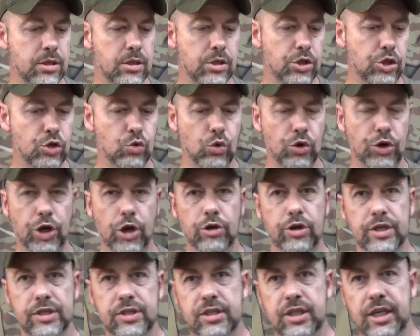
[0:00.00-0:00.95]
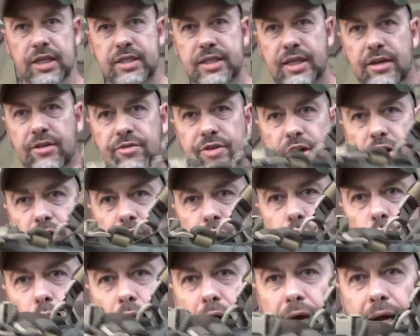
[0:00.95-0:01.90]
You will notice that it's a very
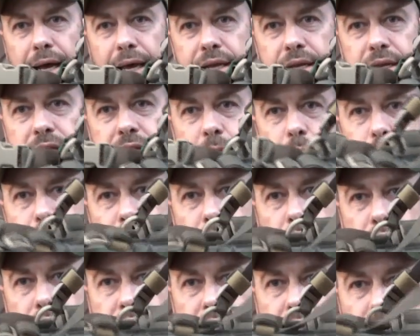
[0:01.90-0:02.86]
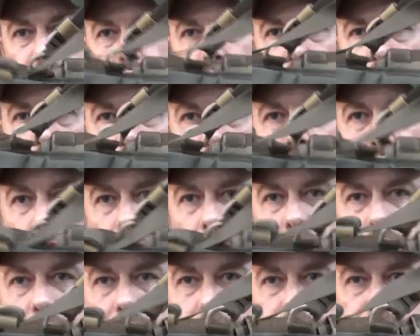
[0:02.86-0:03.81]
wide hip belt here,
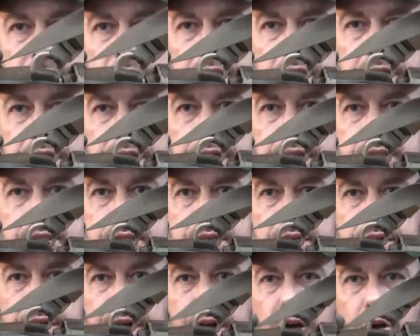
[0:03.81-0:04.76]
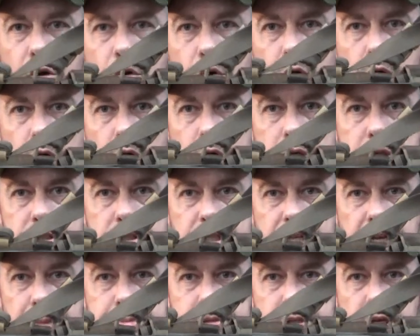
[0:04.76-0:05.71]
and then it gets narrower
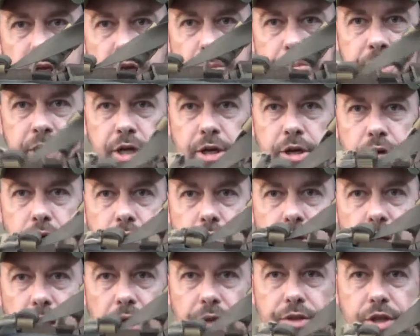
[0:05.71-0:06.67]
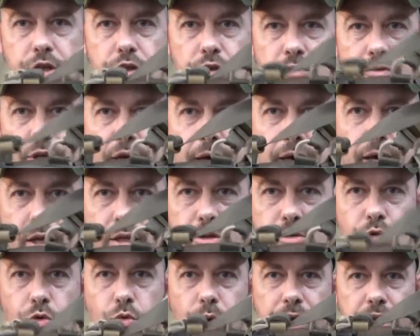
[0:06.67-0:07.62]
steps up here, and then you've got a
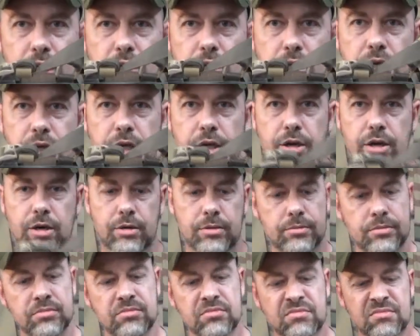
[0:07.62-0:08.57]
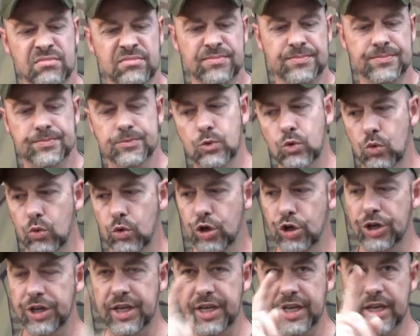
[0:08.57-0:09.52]
little wing here. We're
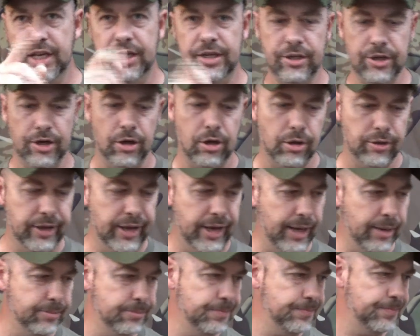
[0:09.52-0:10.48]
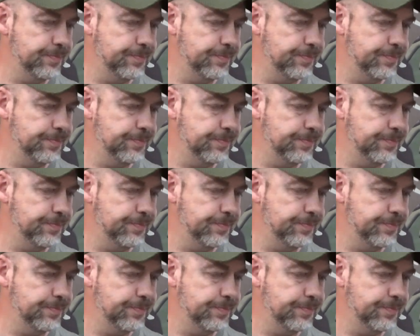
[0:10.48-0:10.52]
going to get into all that.